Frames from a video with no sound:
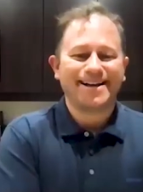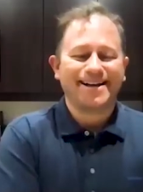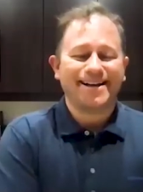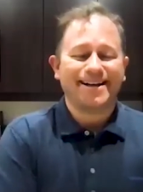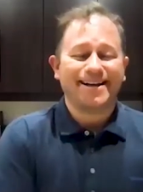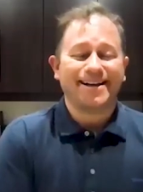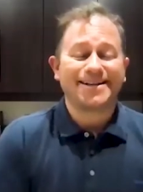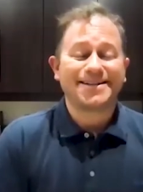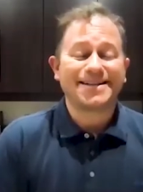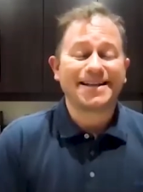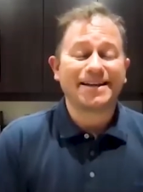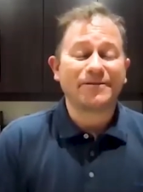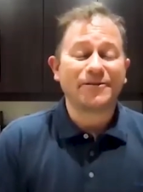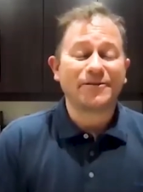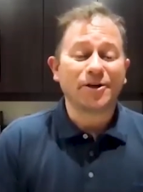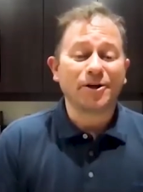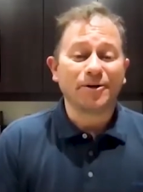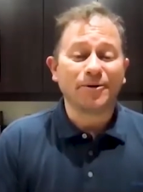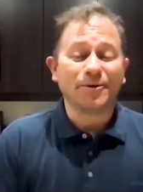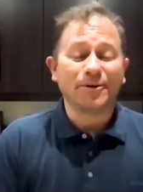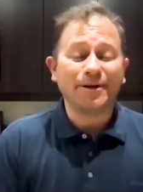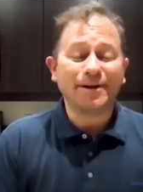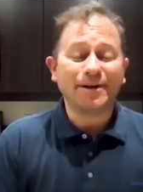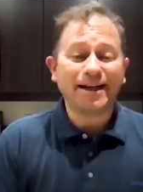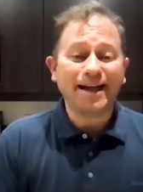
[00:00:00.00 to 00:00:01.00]
it's given
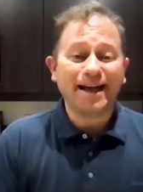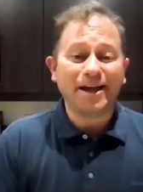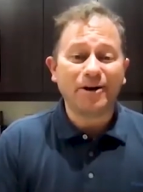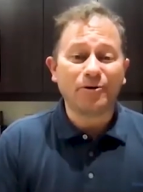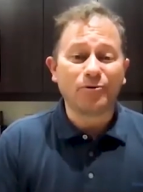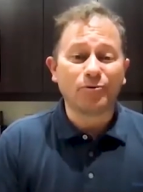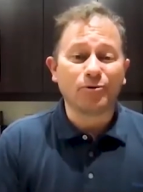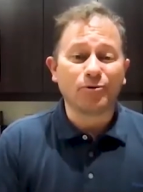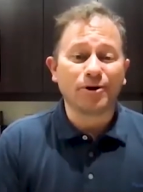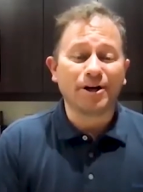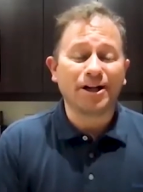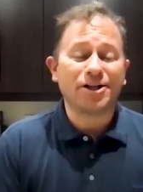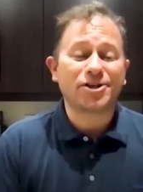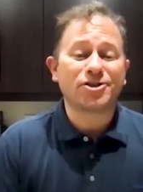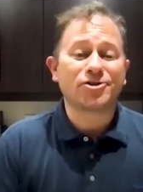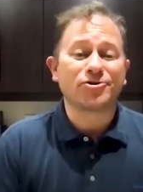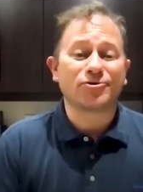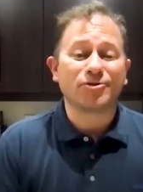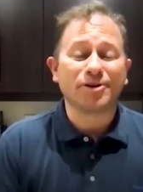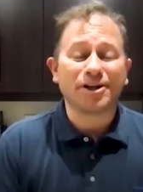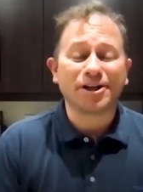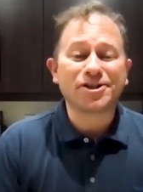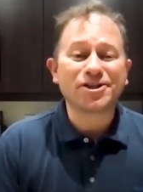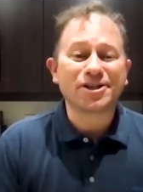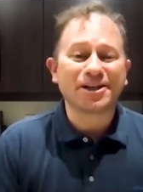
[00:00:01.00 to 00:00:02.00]
you a rich
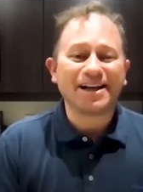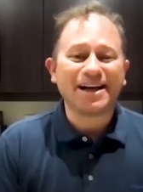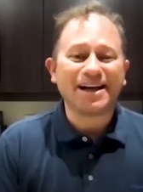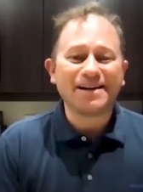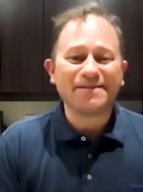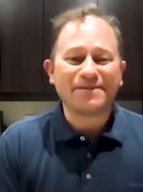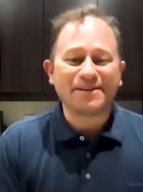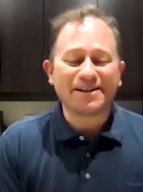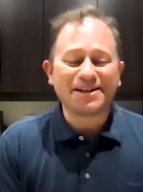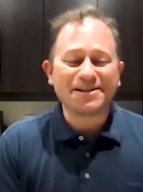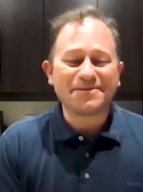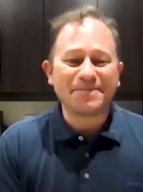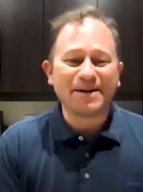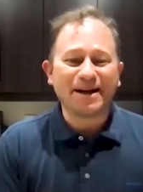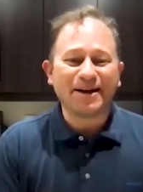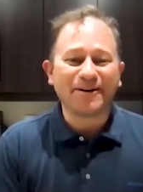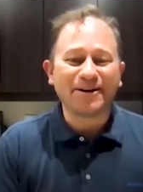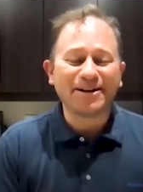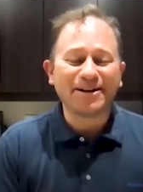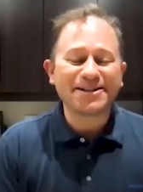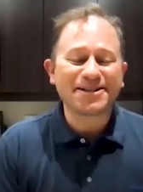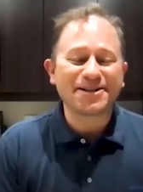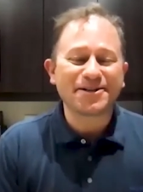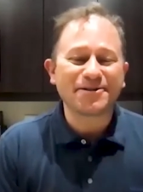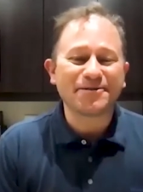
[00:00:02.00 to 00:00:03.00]
rich life
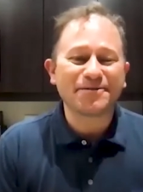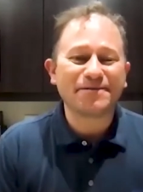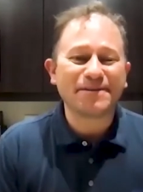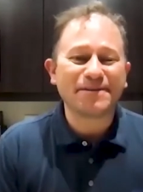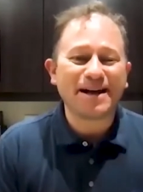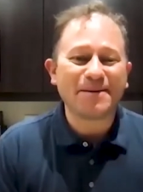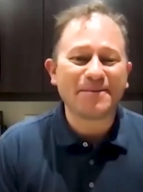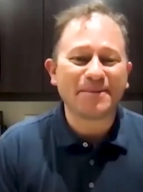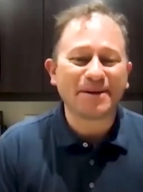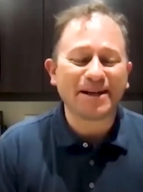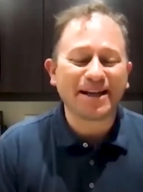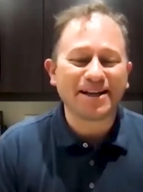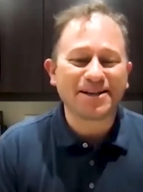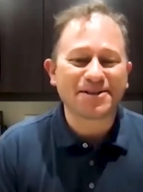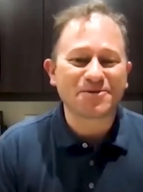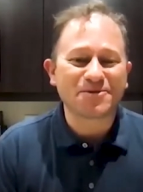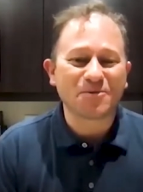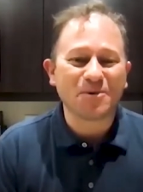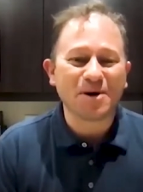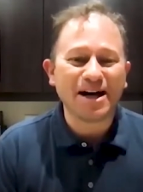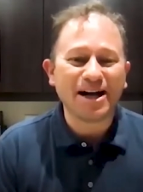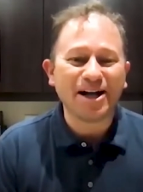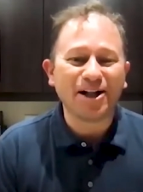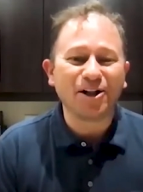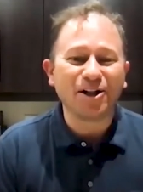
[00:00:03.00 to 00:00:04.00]
experience and your family as
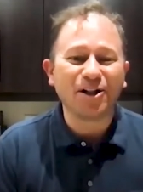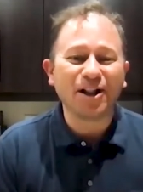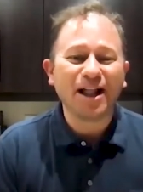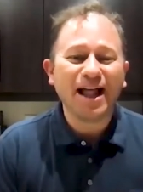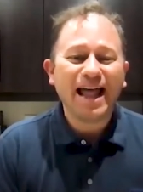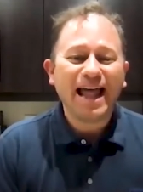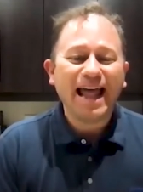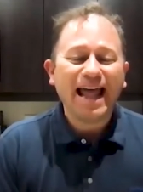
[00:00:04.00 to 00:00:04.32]
well